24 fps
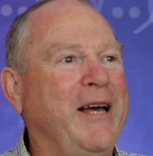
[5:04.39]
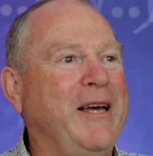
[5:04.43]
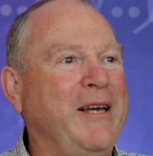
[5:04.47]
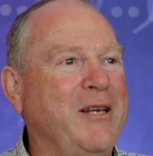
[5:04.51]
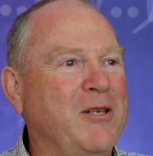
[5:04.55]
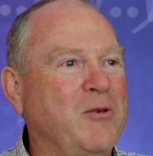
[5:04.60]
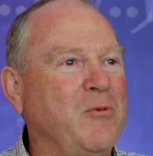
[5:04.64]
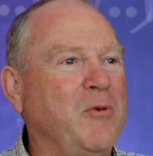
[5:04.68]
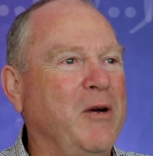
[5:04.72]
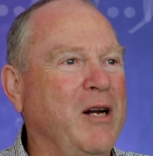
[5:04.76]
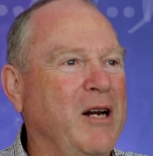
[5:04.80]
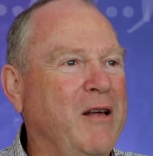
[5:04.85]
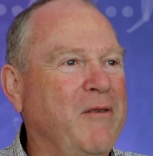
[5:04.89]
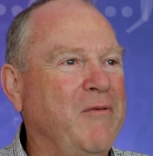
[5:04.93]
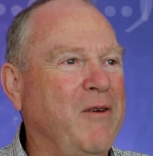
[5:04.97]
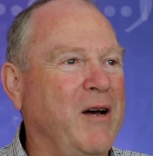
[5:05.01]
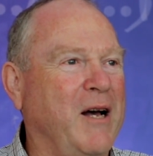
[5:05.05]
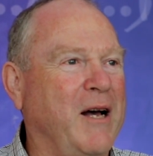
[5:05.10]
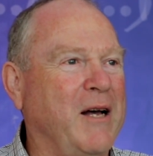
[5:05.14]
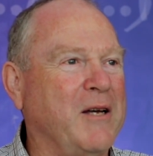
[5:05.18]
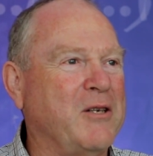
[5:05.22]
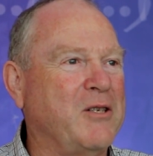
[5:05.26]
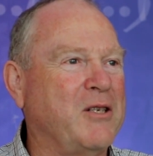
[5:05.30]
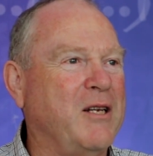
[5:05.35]
A is really
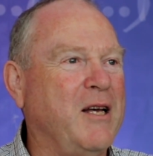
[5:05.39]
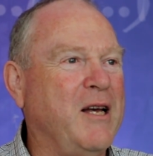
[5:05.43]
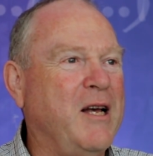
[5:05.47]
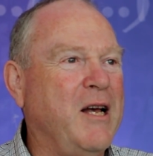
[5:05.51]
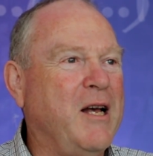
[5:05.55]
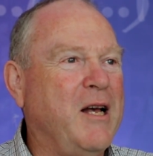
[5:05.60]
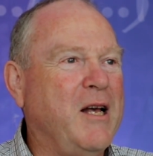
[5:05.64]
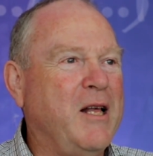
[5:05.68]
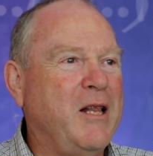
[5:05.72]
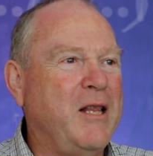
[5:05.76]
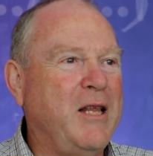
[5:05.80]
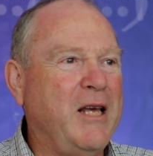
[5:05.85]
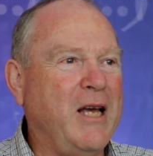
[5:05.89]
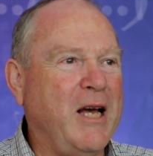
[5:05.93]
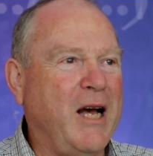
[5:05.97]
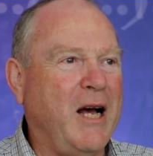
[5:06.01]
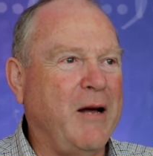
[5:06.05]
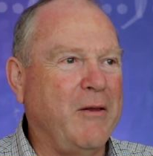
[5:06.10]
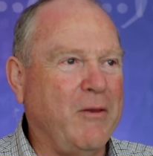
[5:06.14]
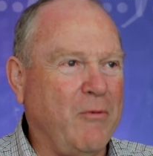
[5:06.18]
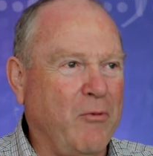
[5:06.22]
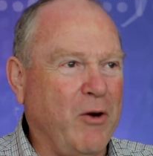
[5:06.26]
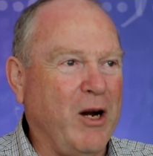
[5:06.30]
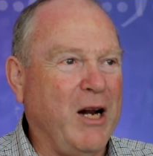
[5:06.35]
fast, the,
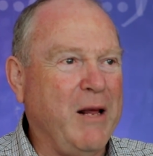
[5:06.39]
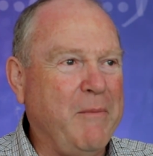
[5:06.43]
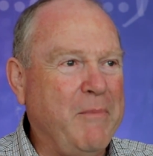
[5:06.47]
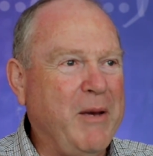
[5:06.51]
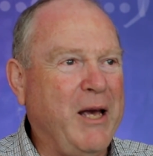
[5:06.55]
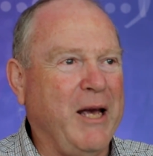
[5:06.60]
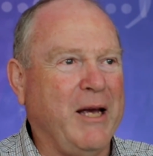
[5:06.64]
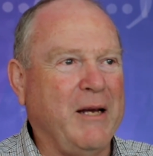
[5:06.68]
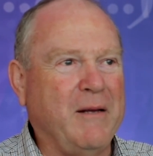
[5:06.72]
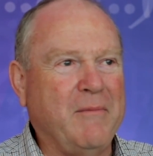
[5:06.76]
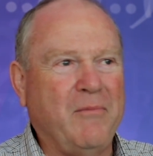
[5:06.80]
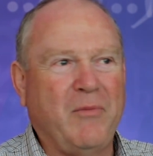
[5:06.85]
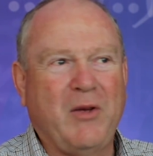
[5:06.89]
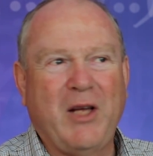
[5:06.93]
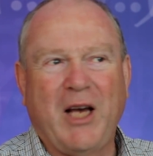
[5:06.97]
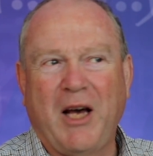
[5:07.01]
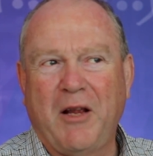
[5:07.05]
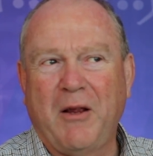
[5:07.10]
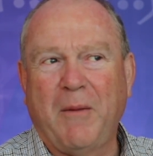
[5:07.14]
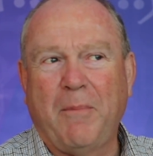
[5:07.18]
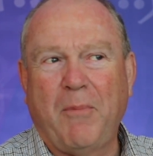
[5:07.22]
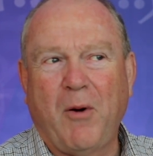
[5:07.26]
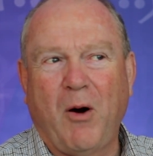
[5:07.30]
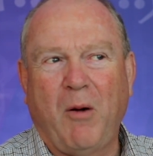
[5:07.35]
the really big. The
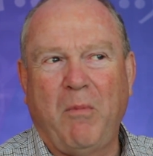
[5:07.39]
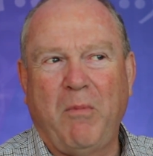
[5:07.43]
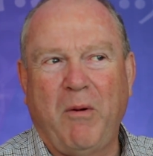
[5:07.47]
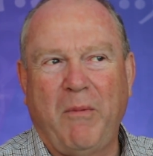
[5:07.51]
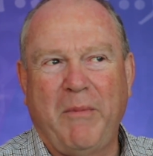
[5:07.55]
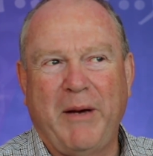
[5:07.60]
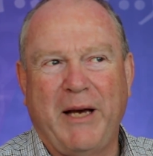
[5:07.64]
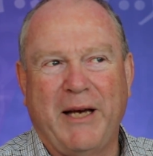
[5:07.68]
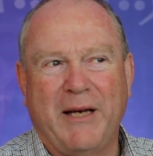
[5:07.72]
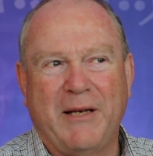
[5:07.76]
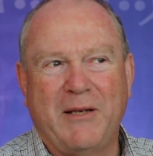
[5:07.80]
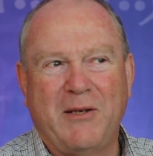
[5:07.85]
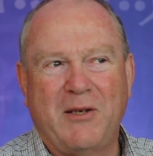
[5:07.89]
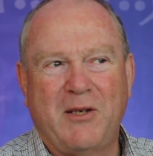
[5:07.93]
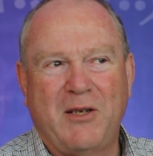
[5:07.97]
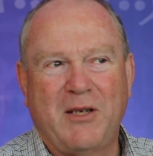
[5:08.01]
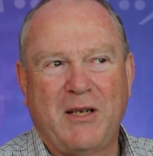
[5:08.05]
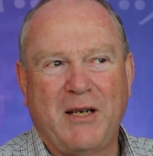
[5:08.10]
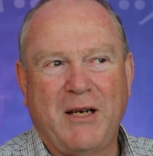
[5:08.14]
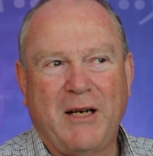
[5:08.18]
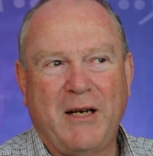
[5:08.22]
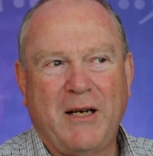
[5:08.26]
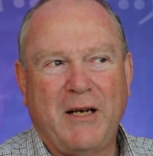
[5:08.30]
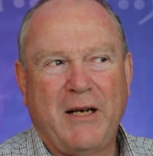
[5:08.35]
other problem
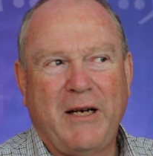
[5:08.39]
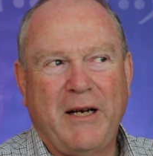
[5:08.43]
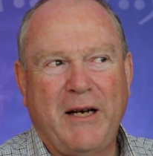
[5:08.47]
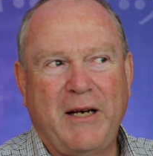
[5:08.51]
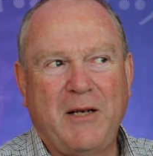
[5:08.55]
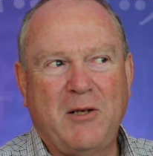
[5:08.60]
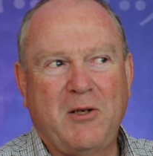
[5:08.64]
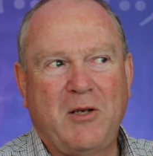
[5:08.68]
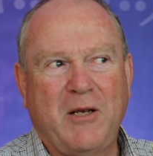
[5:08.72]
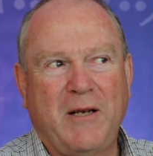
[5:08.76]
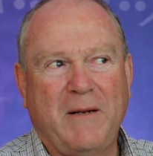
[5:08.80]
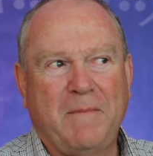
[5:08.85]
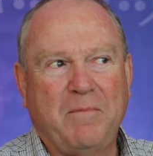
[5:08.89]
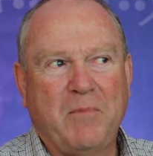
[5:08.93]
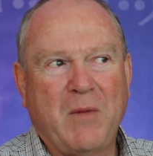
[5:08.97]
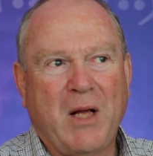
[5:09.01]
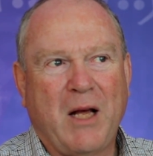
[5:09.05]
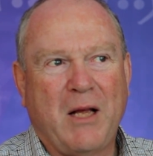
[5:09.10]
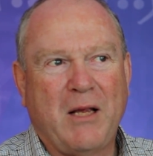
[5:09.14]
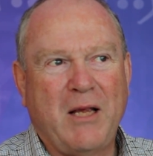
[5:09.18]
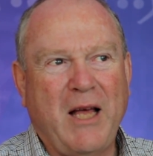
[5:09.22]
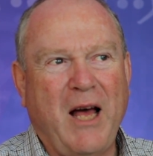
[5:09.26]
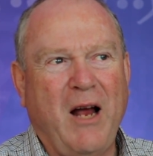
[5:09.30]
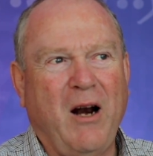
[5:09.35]
is, is
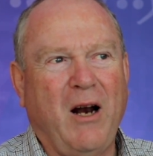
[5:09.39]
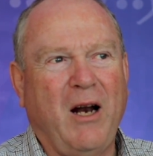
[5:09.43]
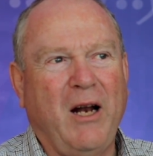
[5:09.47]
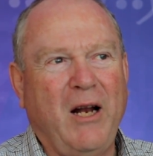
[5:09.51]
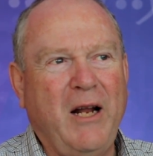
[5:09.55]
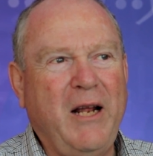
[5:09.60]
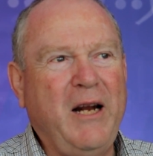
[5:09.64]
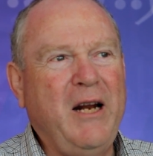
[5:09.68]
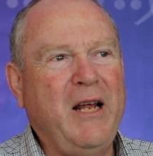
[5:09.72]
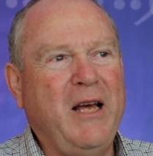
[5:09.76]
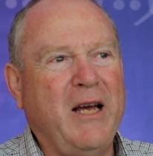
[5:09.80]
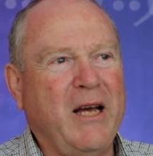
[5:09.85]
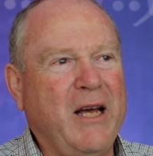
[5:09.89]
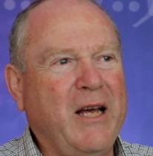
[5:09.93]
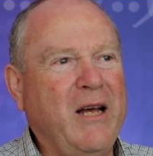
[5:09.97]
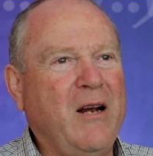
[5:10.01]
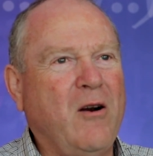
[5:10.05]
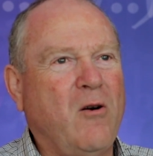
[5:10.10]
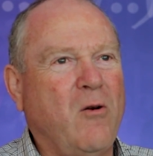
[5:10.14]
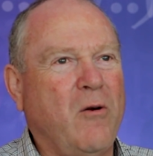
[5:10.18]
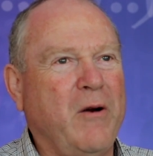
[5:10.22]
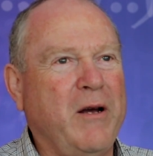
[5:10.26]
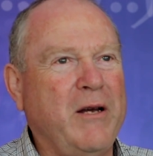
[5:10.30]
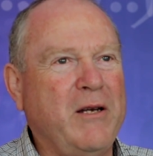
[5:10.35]
that that linear
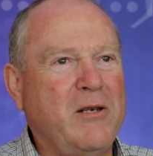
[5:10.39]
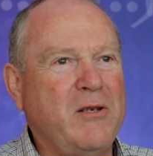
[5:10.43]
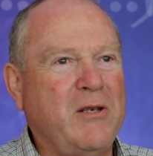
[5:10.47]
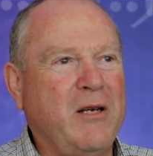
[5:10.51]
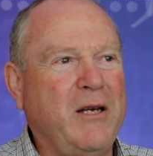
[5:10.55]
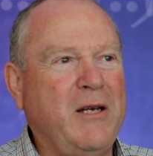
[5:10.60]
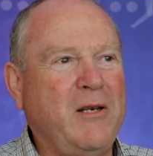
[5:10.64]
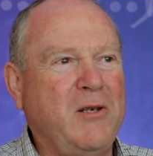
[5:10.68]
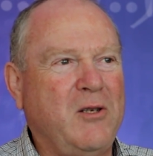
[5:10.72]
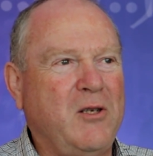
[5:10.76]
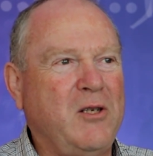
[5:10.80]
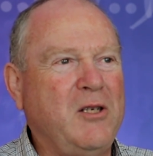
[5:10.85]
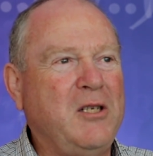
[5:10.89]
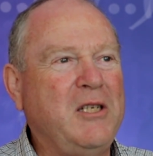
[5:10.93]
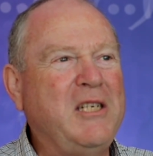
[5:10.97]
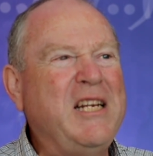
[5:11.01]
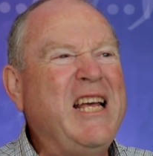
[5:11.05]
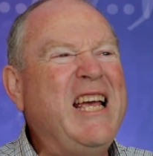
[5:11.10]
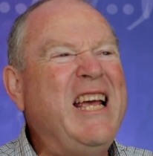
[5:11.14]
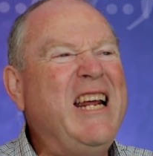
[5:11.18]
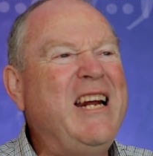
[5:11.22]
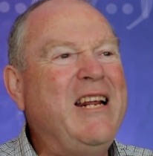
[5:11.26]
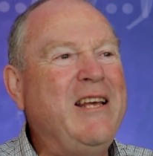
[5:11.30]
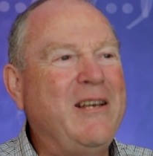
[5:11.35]
increase is
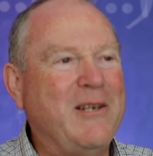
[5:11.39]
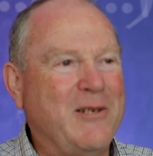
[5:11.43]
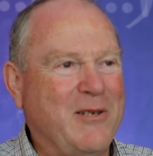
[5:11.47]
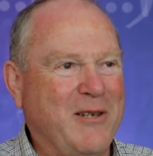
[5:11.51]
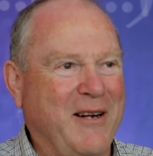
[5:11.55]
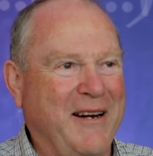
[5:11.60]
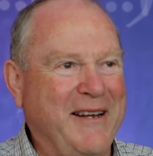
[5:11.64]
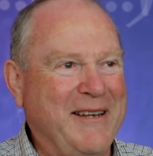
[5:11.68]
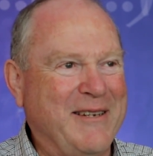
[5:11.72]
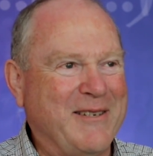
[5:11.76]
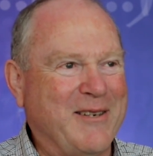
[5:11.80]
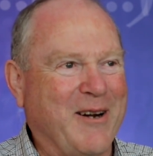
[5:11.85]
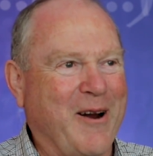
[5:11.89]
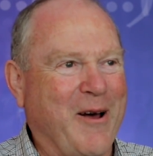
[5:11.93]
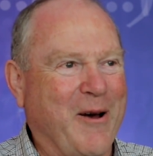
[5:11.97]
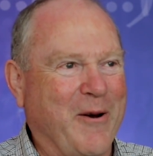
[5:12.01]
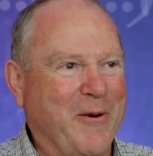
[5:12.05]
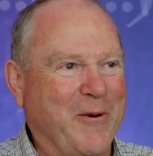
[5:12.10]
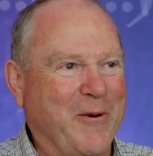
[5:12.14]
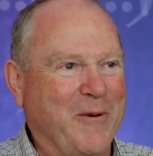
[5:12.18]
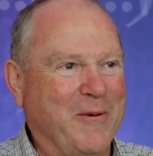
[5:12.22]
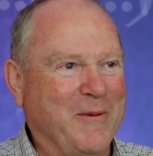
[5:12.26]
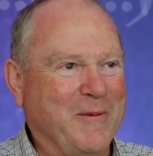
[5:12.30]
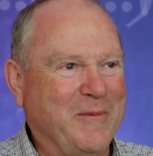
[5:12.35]
tediously
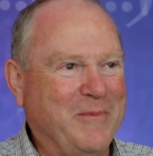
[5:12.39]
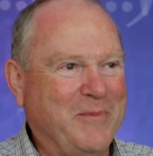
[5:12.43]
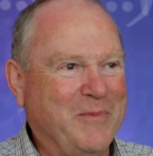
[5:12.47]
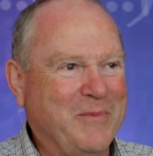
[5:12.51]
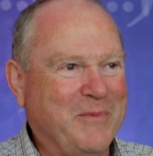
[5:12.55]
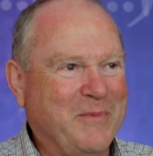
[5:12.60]
slow.